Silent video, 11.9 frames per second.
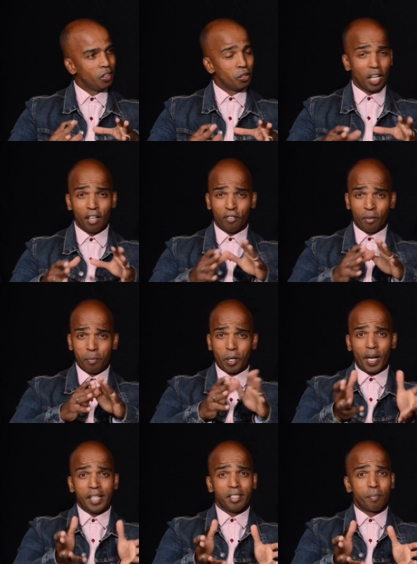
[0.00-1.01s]
You're going from
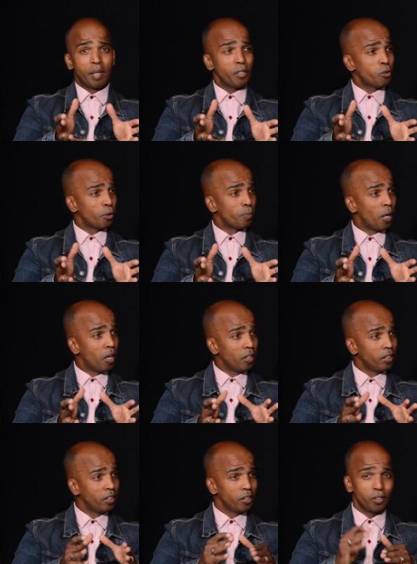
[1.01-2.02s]
greater
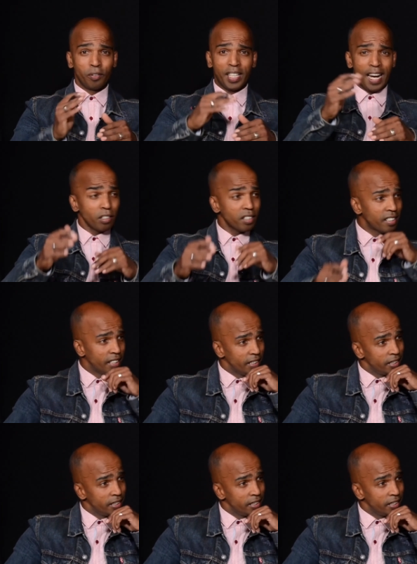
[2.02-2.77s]
metropole to the outskirts.